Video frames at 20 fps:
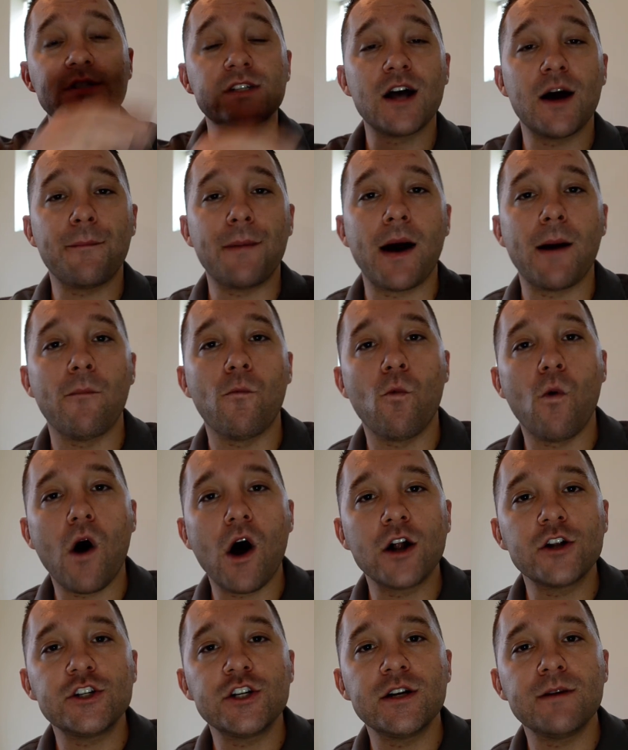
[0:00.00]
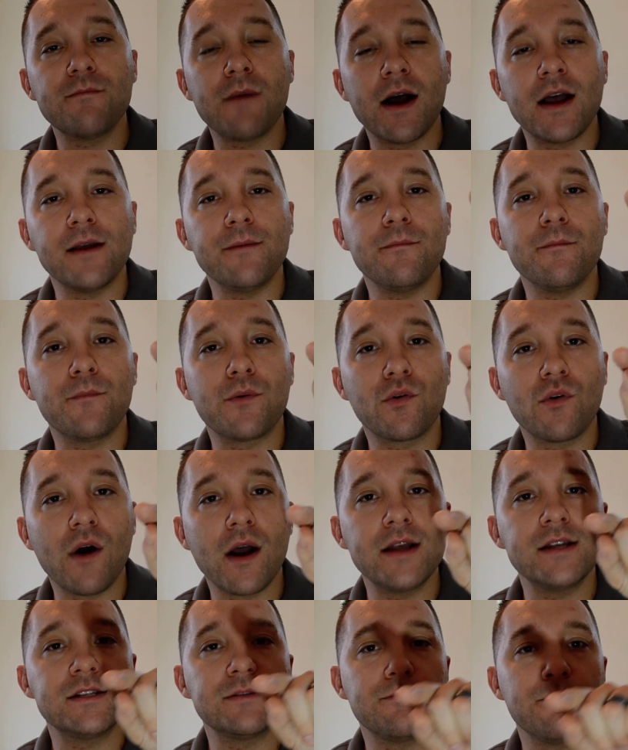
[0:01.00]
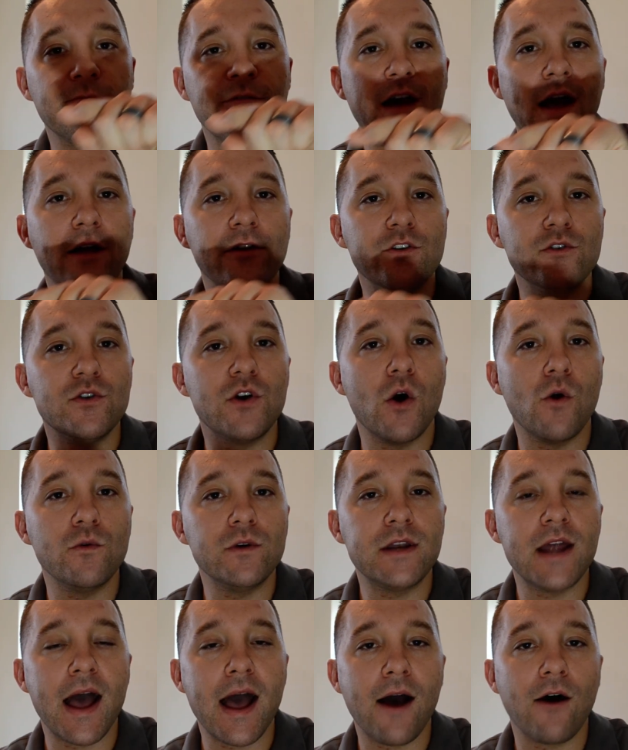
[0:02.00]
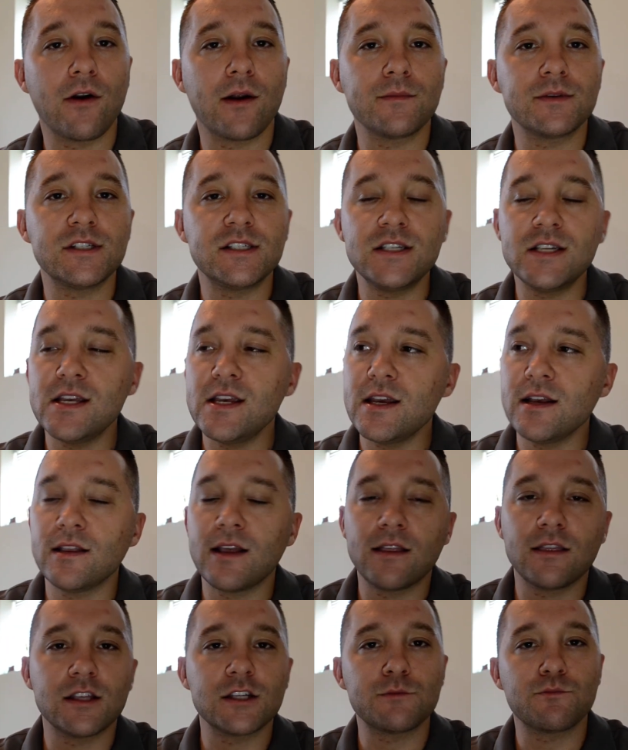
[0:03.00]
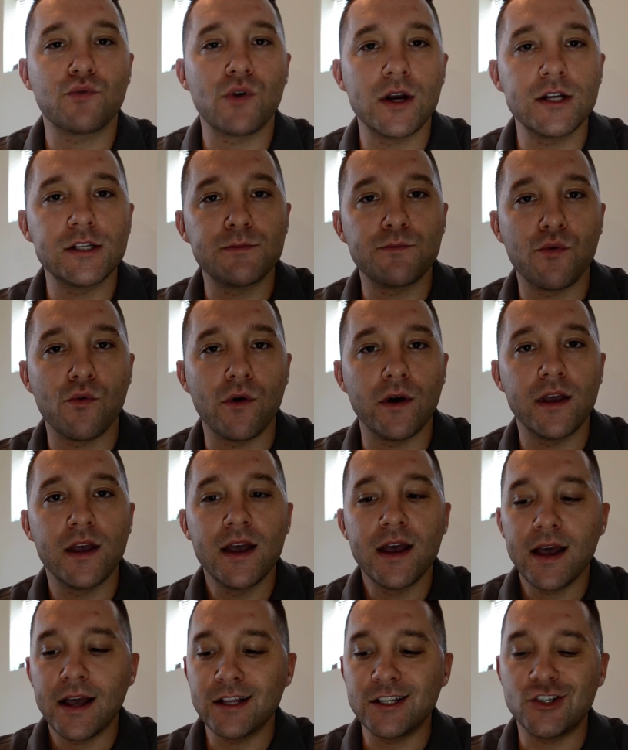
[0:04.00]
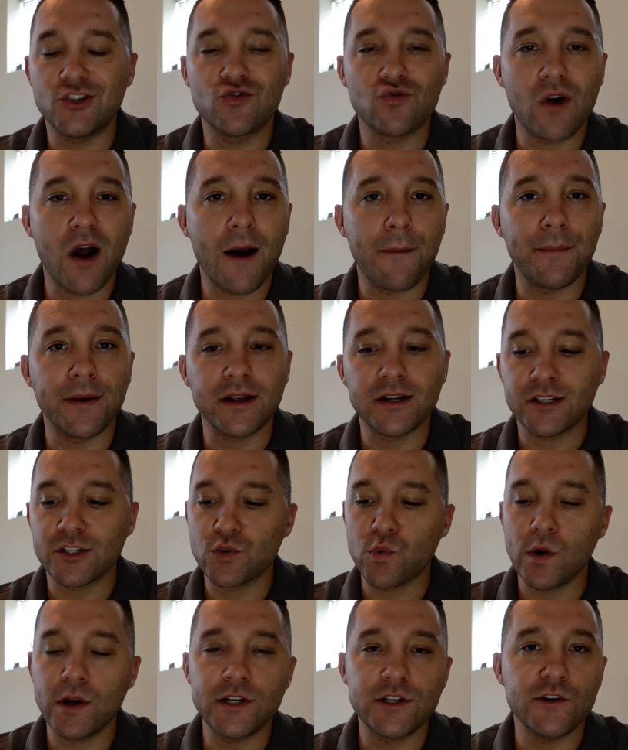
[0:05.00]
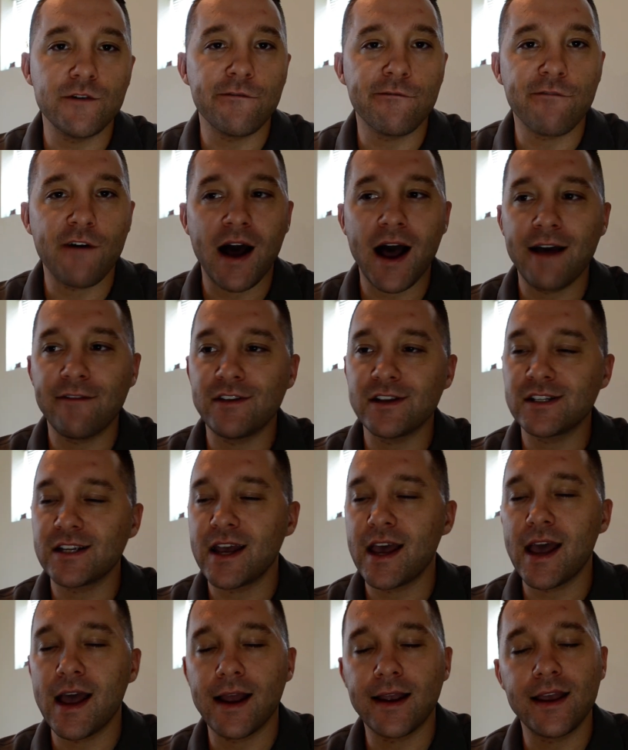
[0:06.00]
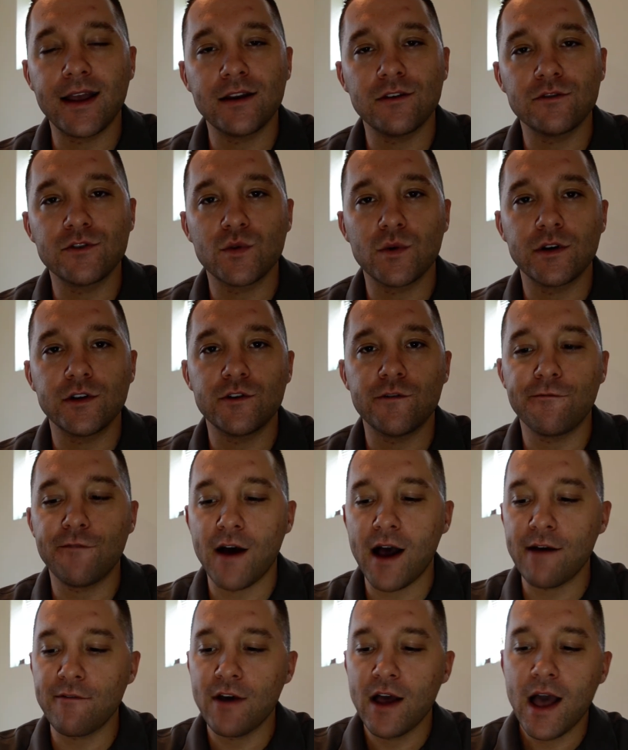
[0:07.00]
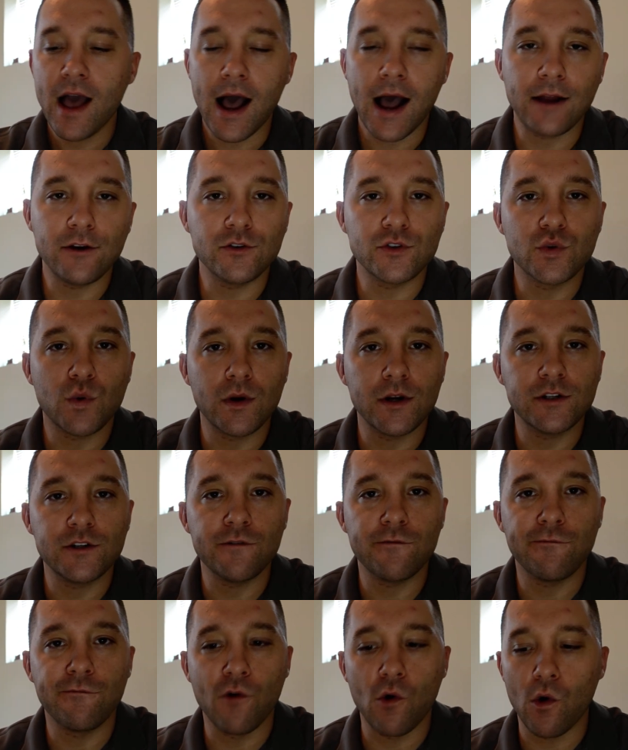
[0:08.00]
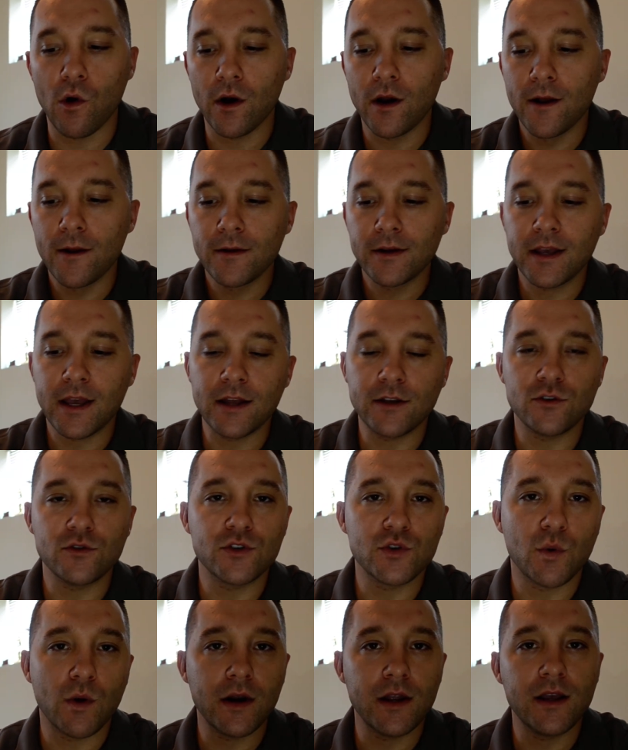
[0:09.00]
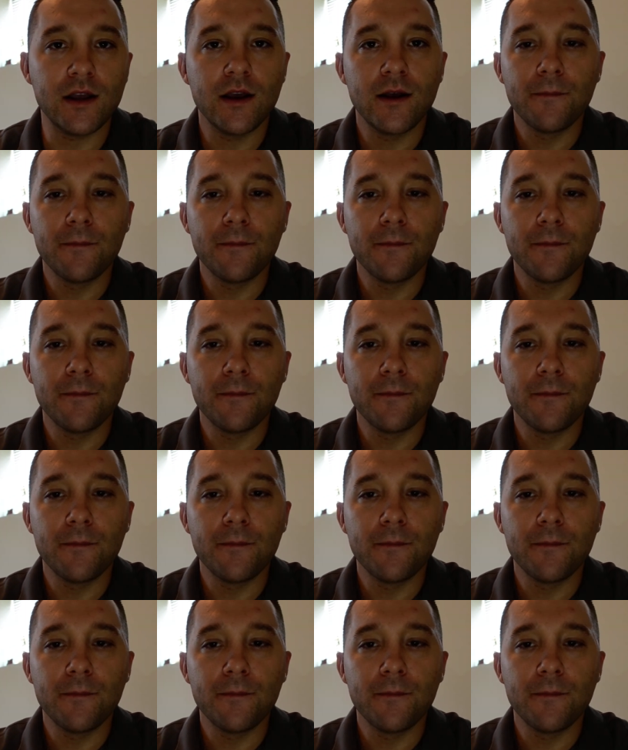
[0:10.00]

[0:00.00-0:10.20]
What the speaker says: up, I'm watching my price value go down. I'm seeing that this price point is dropping. It's 22.5. They say, hey, I can't do 22.5. I do 22.4. Can't do 20.